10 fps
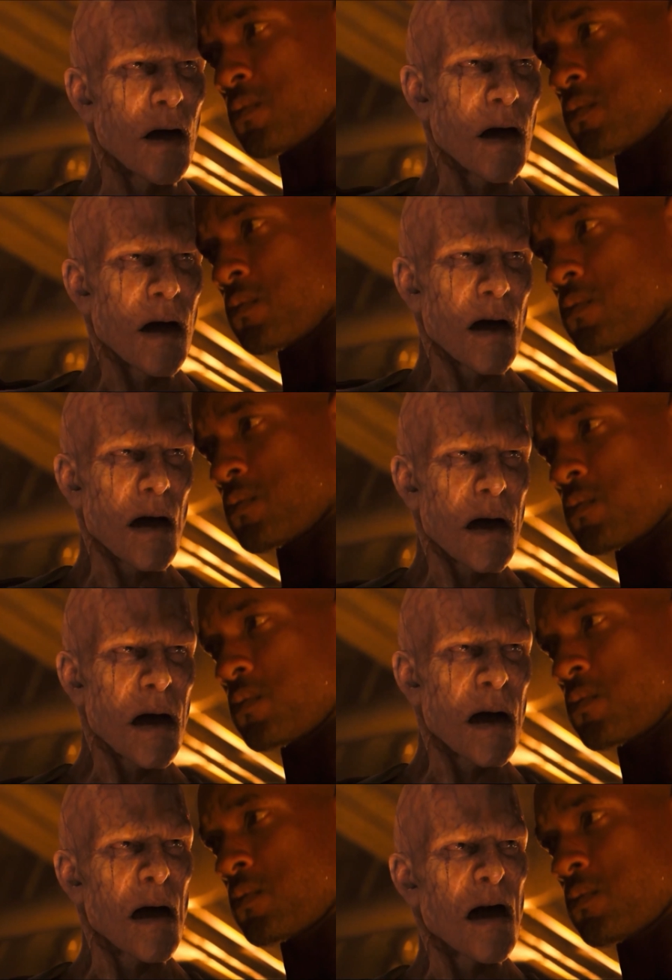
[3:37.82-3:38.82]
means filming
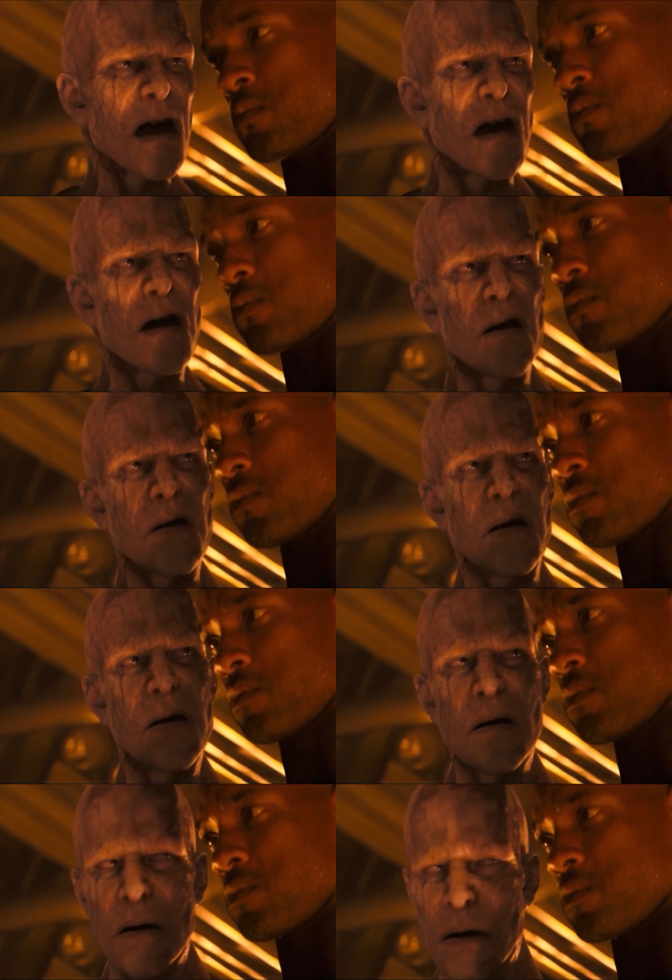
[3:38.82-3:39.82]
will take a while,
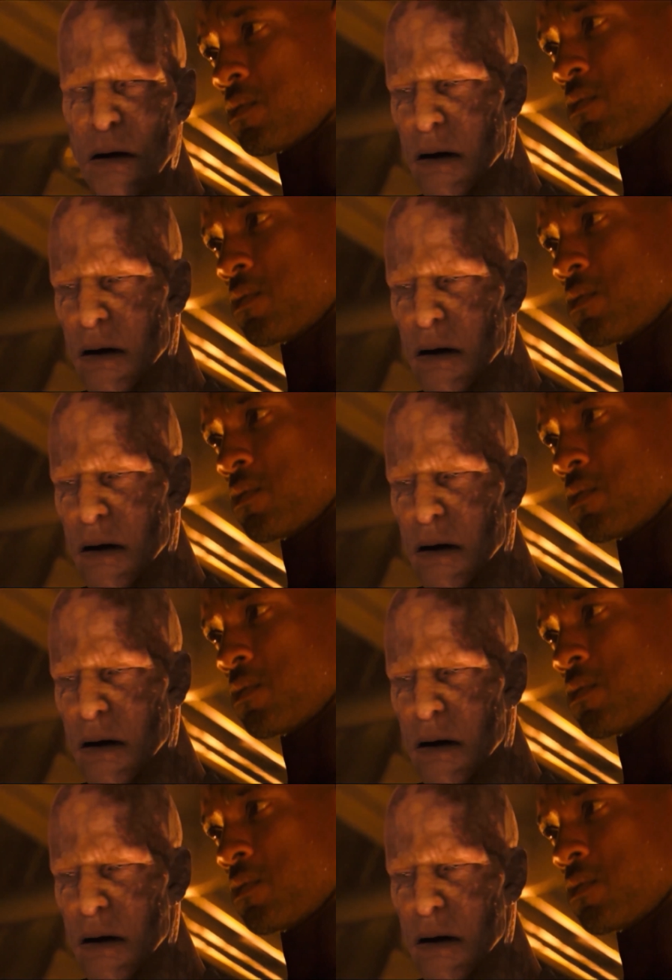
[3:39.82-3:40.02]
and those